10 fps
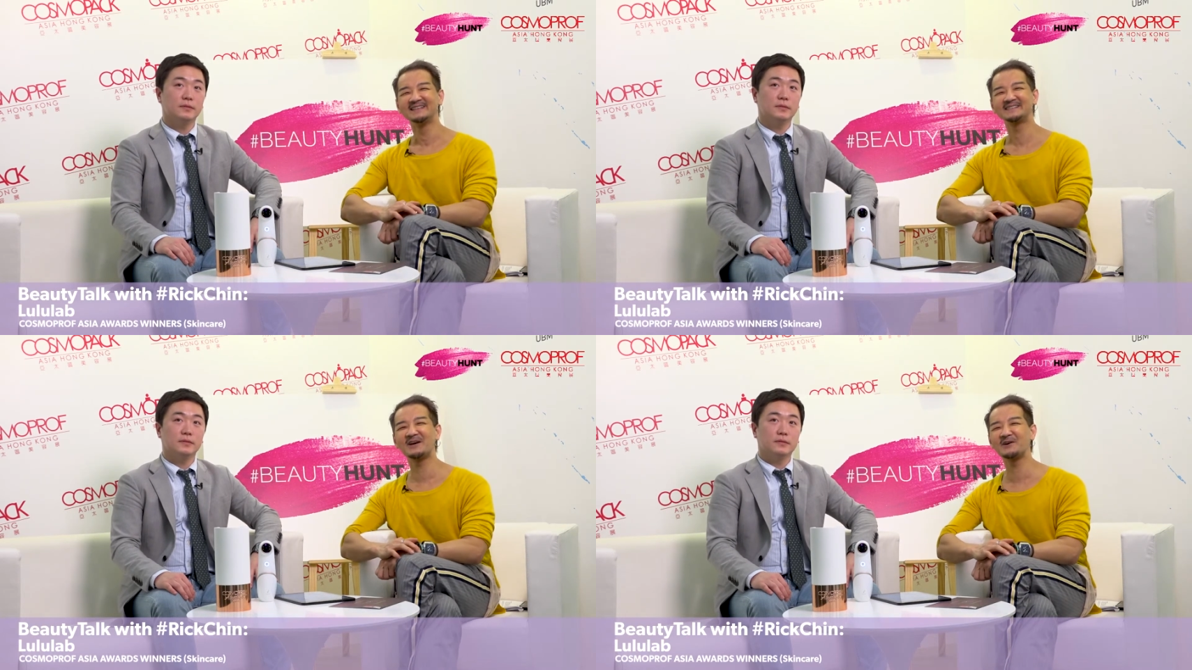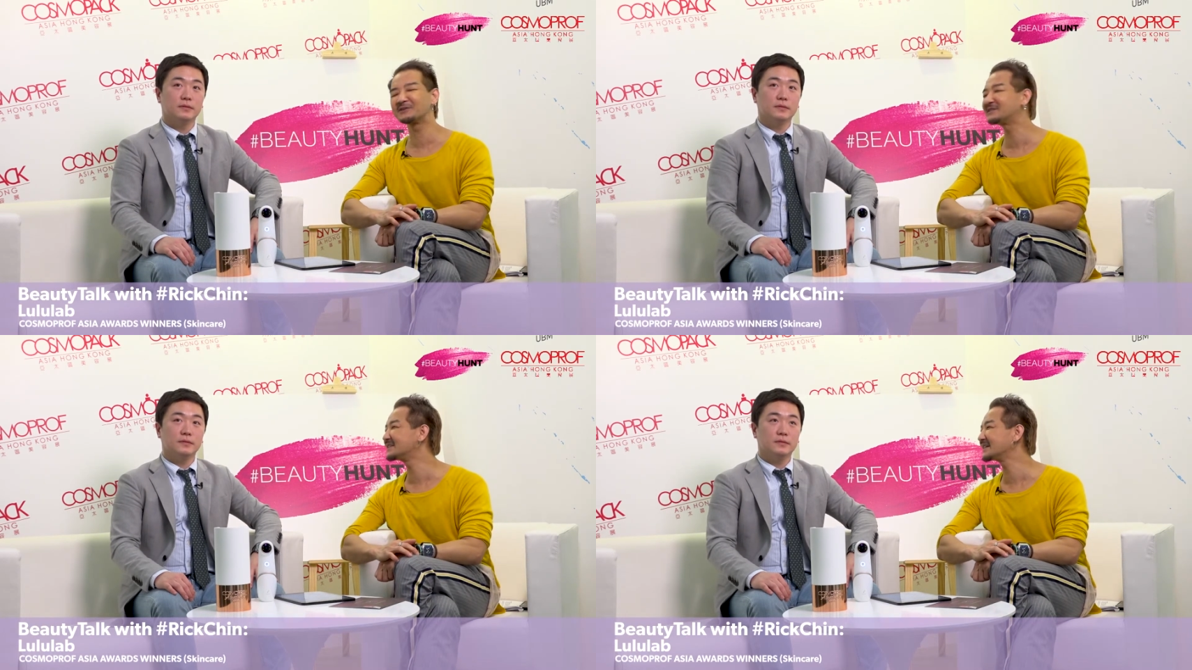
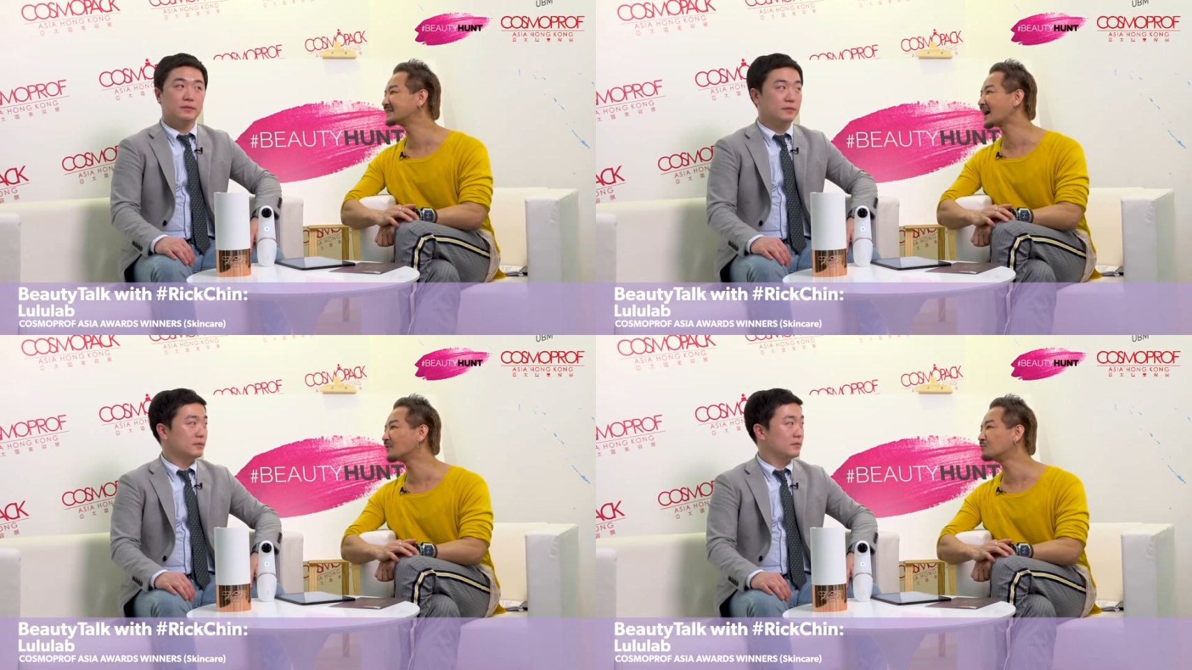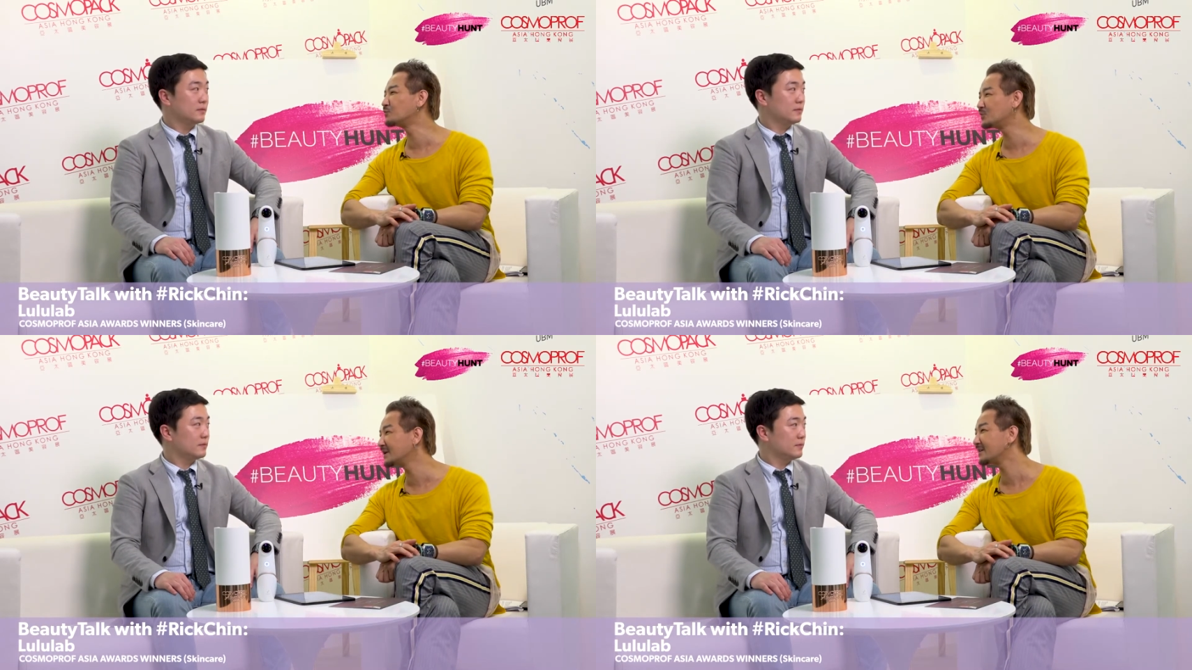Speaker 1: So today's I
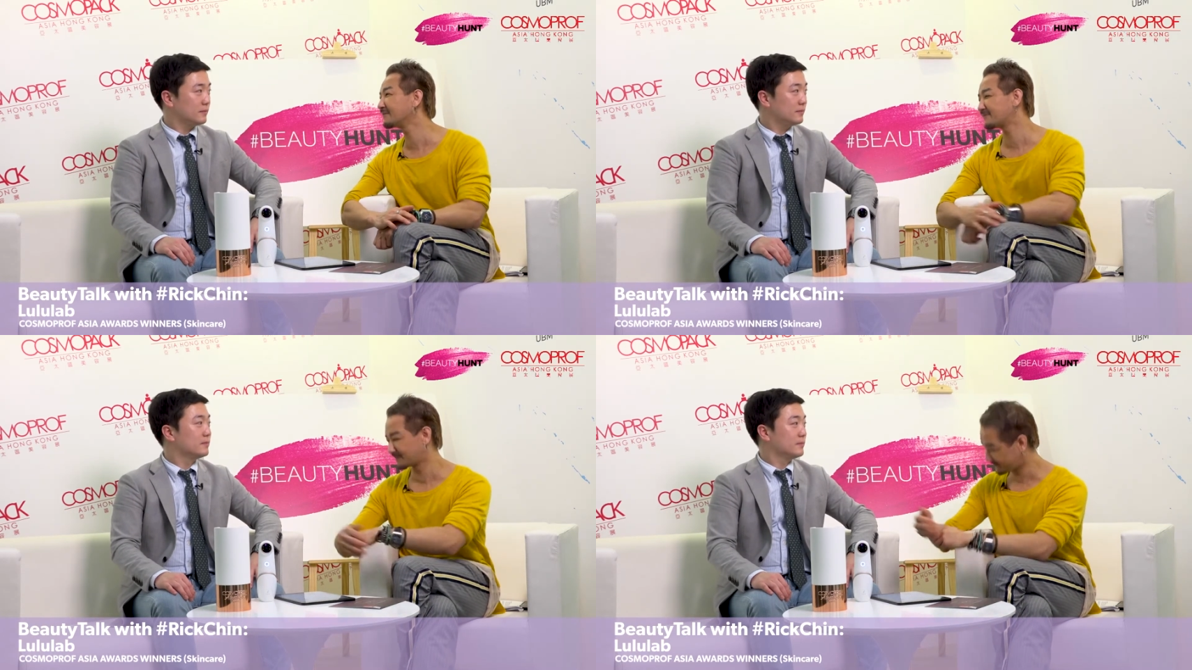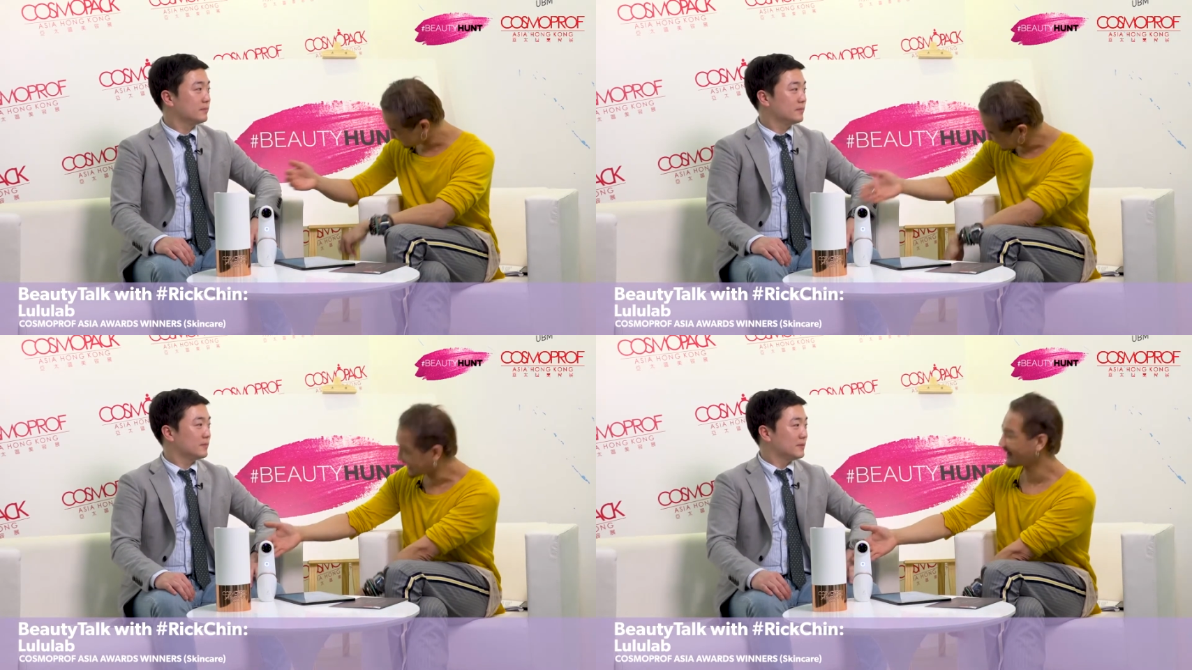really
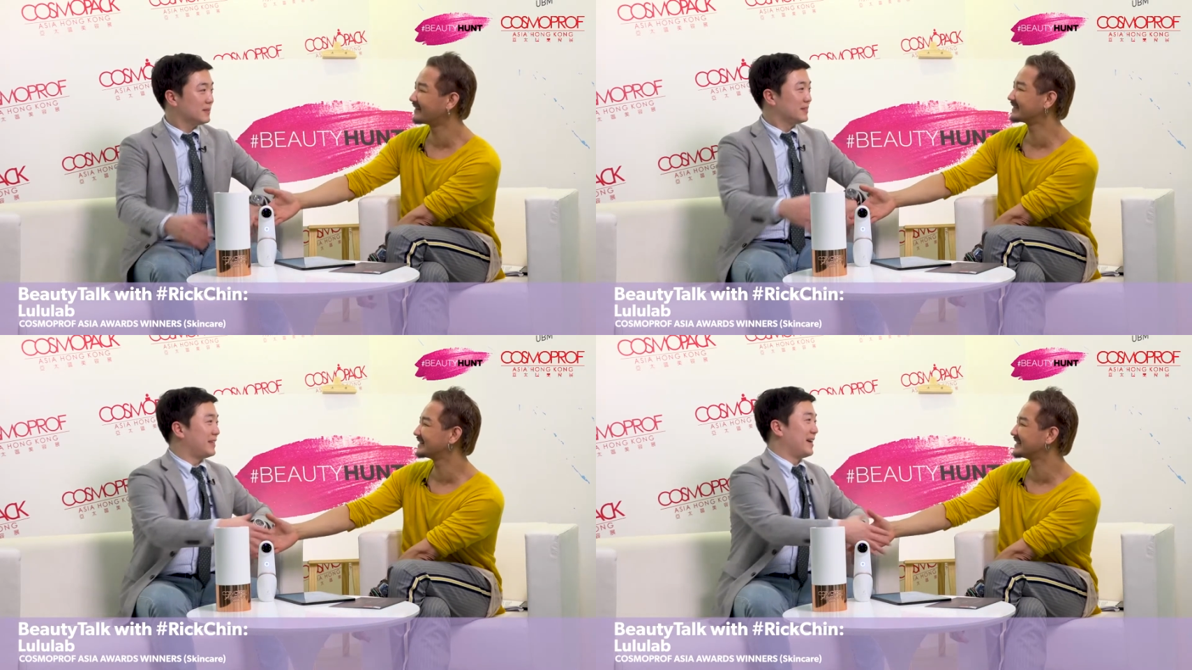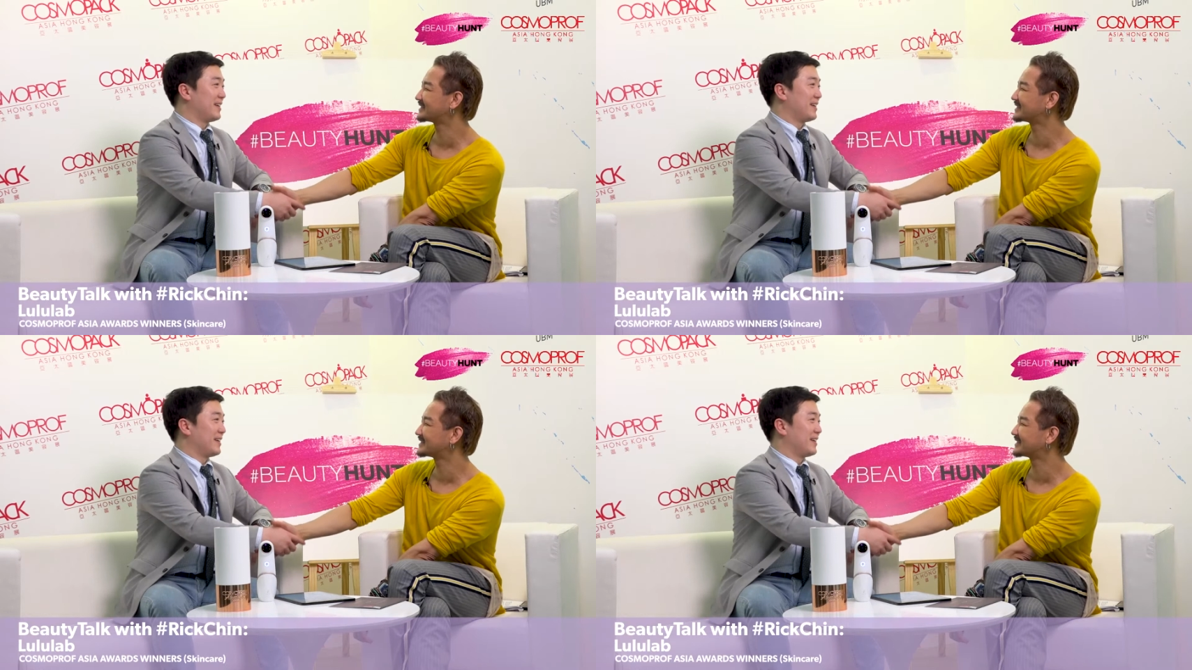honored yeah.